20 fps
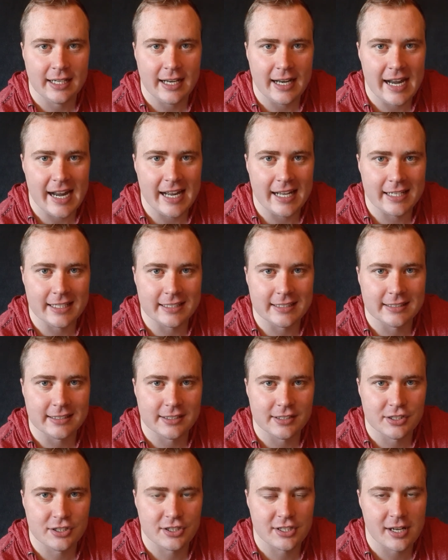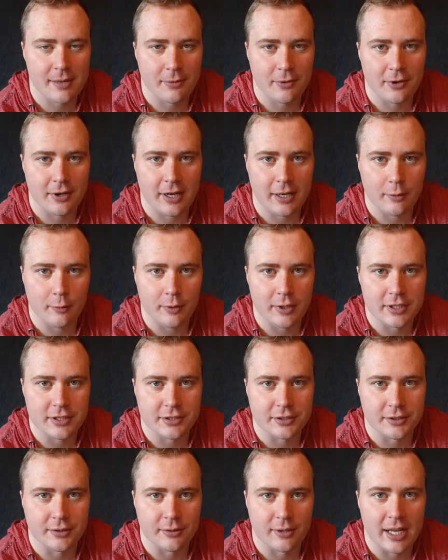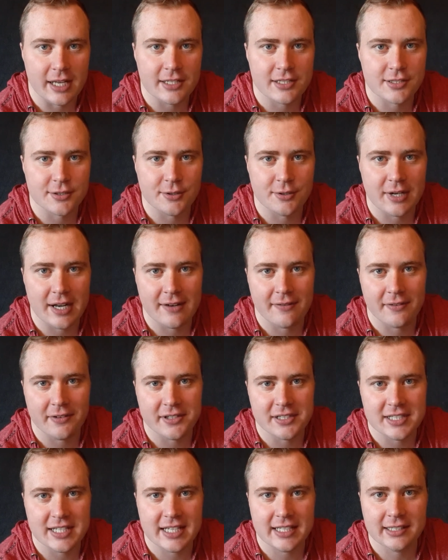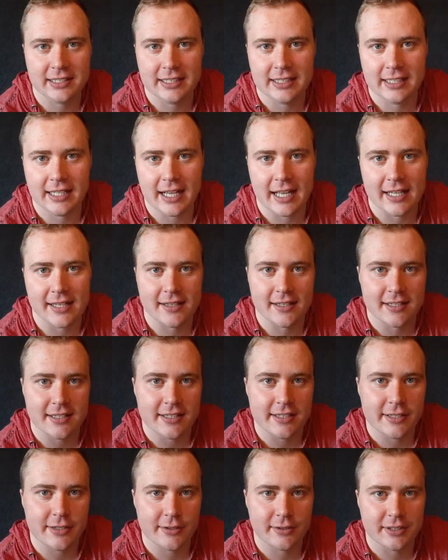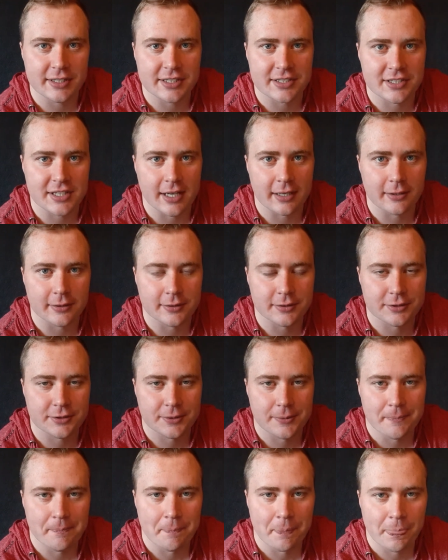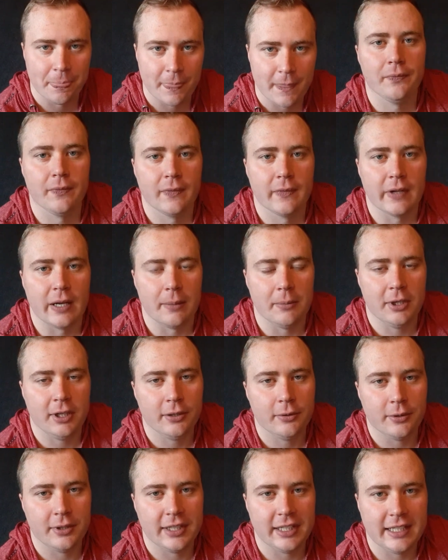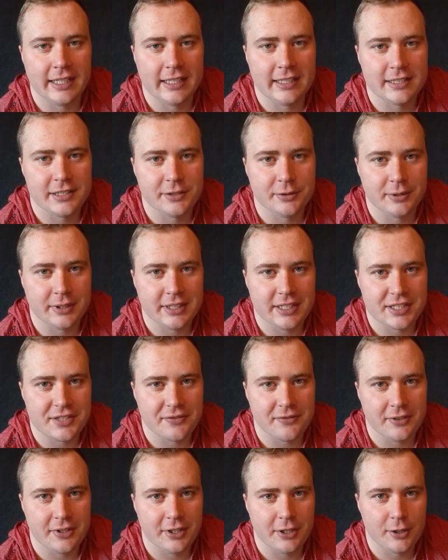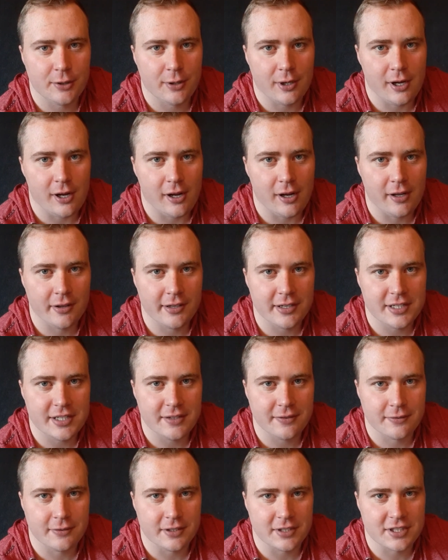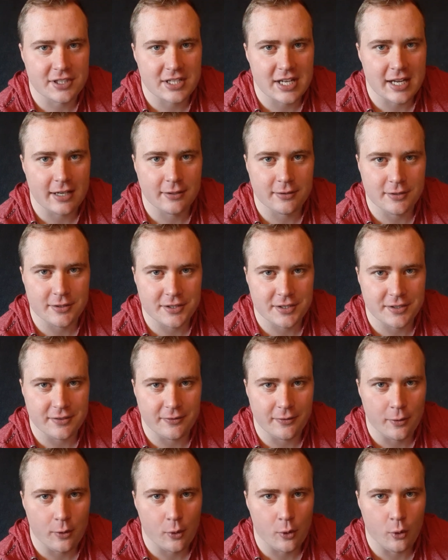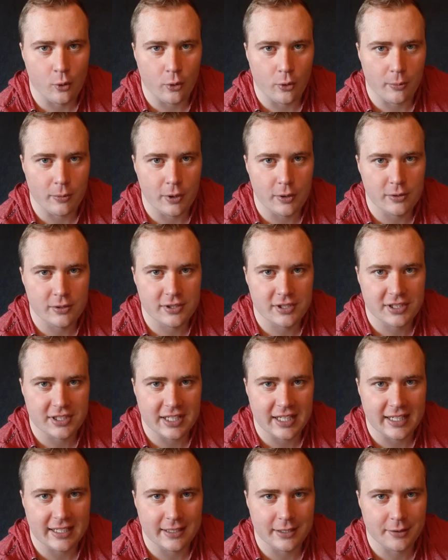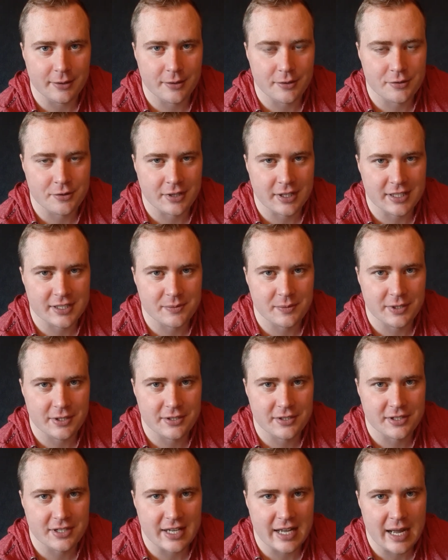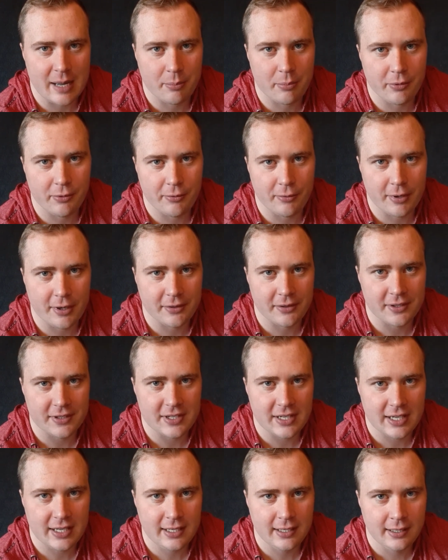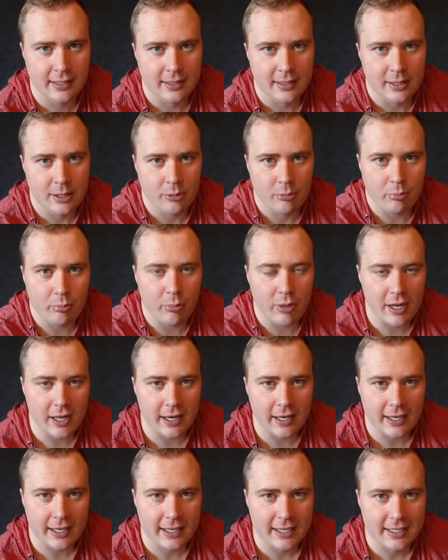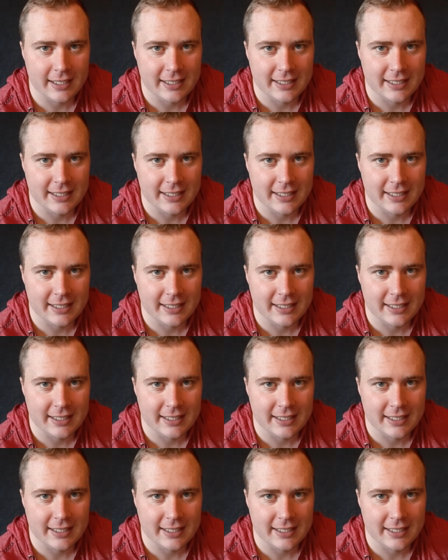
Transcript: and summer and winter, right? So you have the daily and the yearly cycles. I'm not going to get into in this video all the different cycles of hormones and neurotransmitters that happen throughout the day, but